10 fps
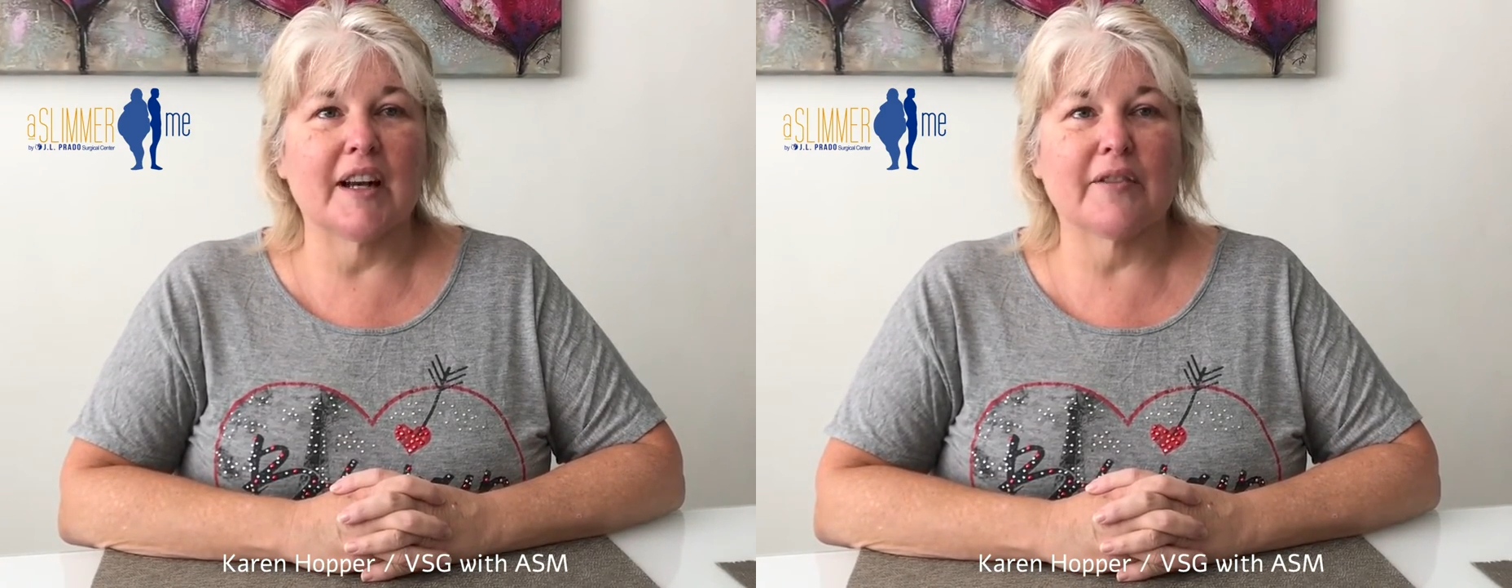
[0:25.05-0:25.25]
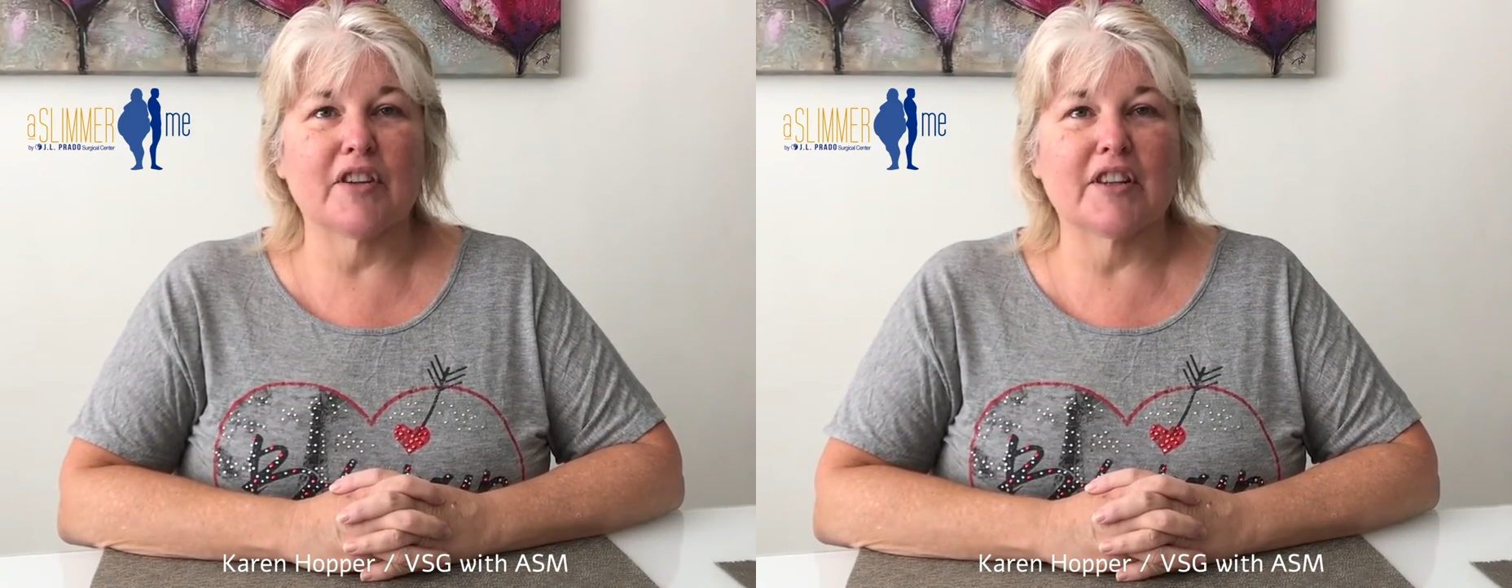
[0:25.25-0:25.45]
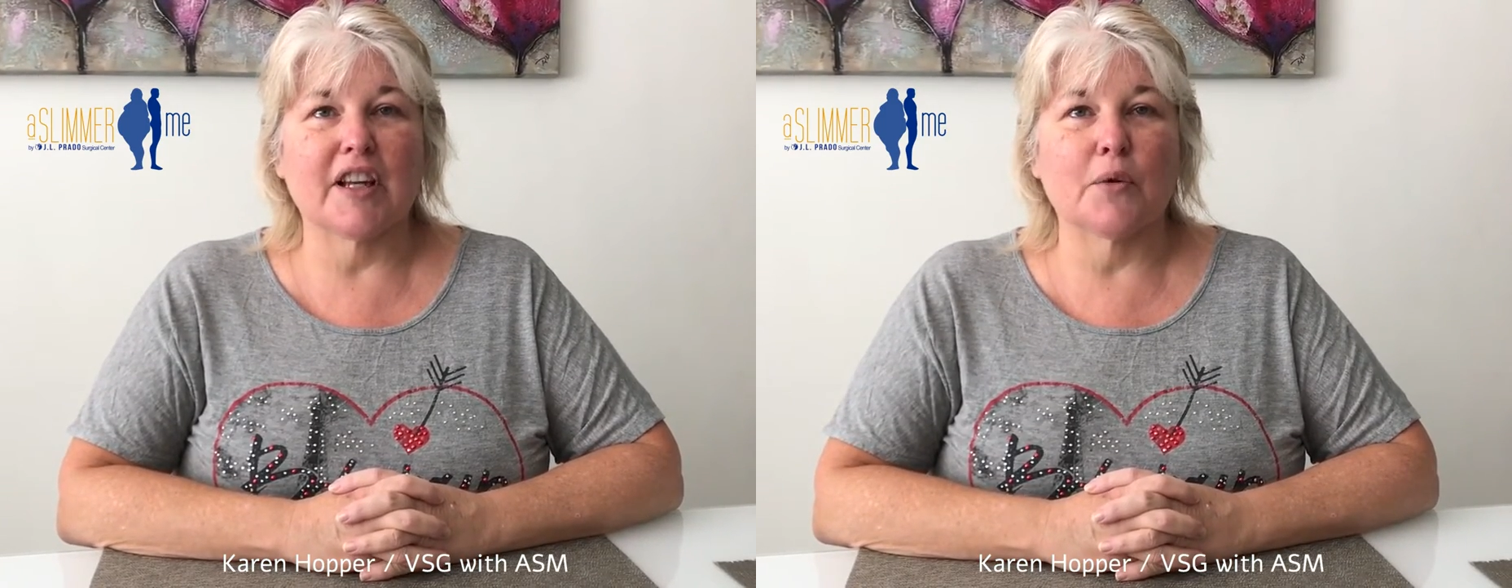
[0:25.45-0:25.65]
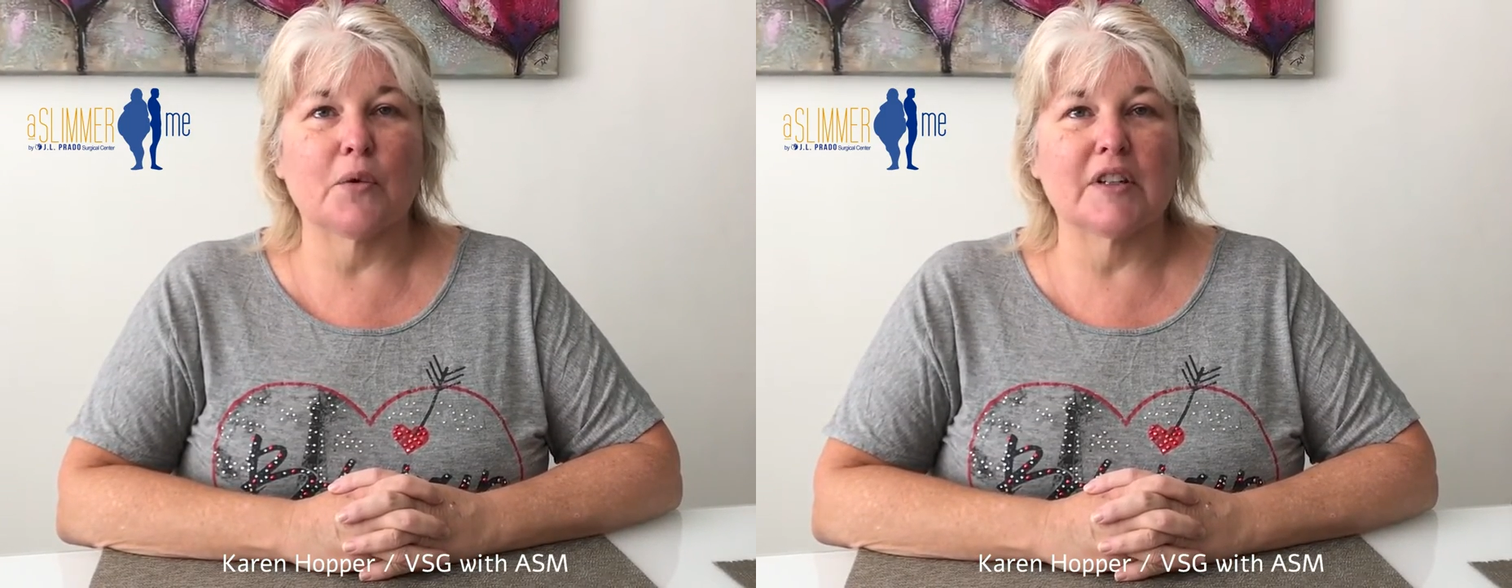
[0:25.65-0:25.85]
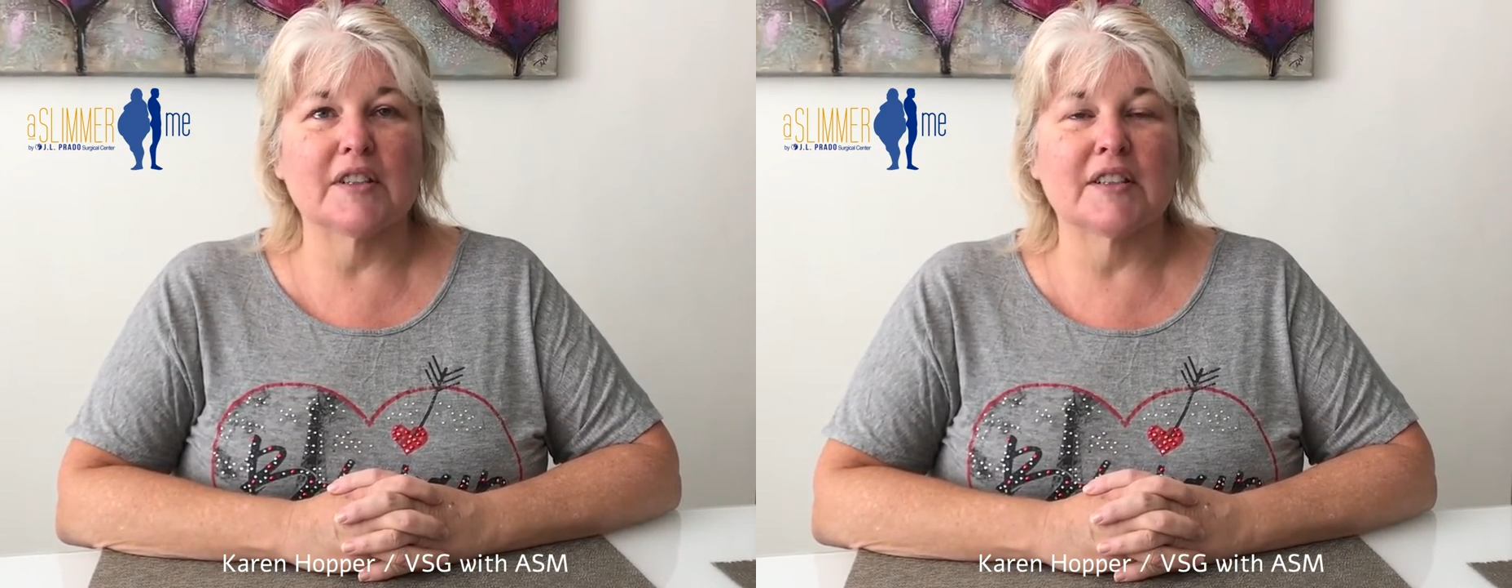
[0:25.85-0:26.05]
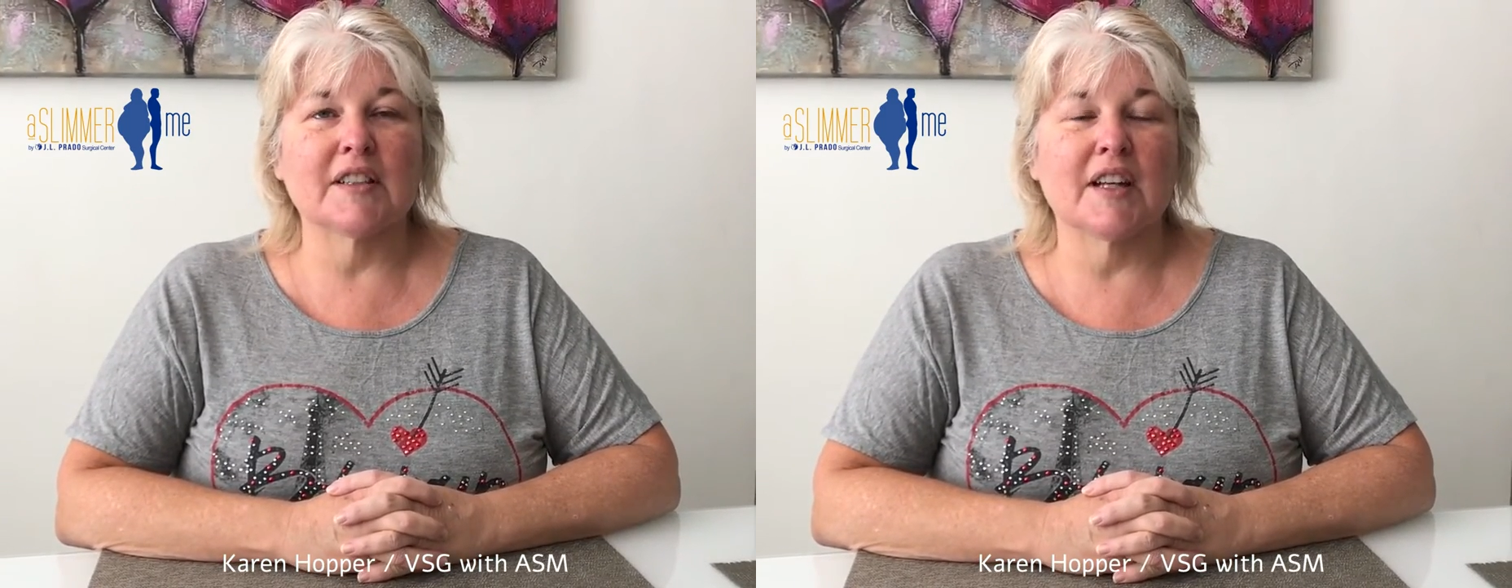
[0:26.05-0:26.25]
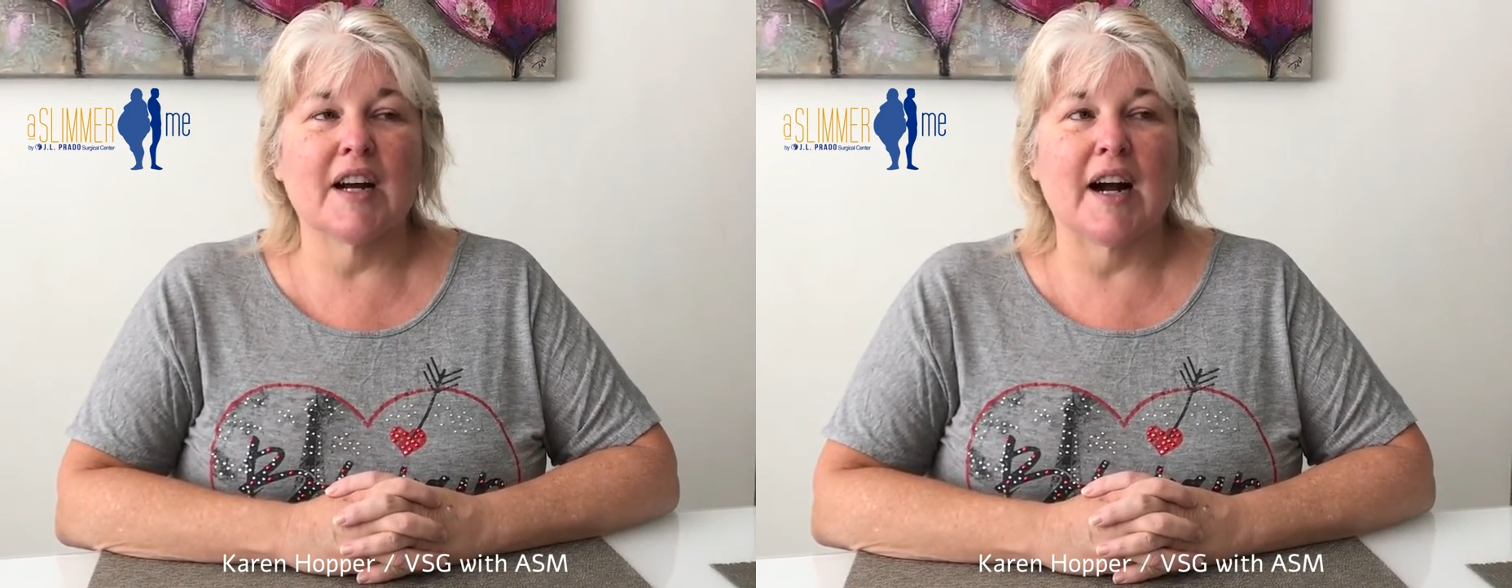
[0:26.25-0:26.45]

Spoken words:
Everything was